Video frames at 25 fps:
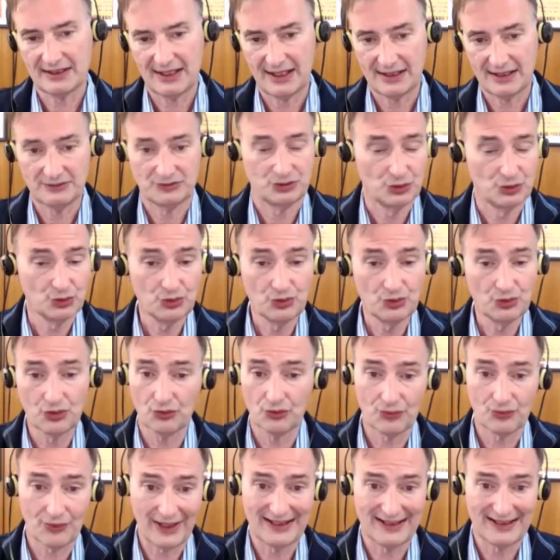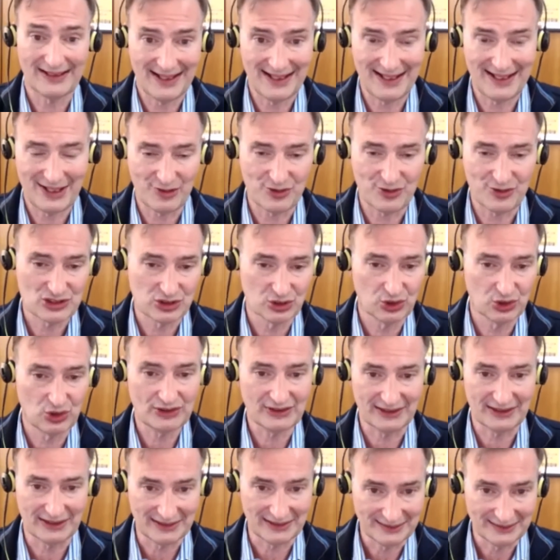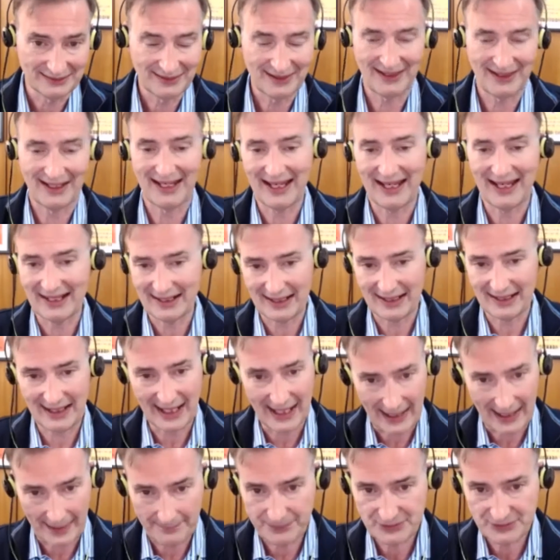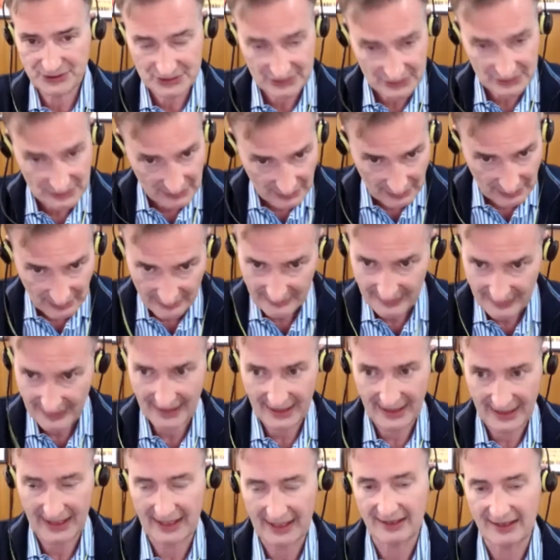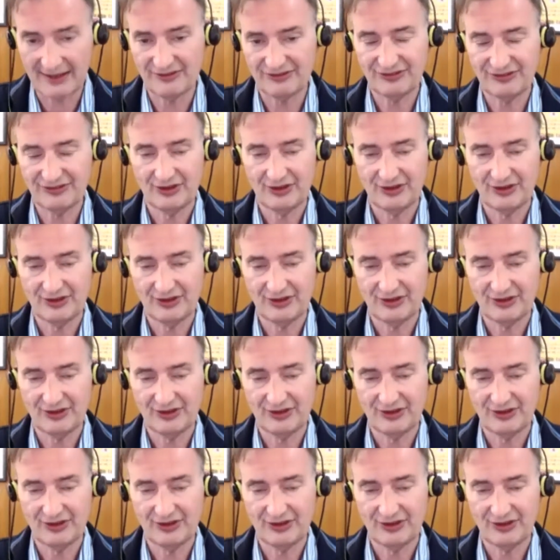and Google right now is looking at apps that have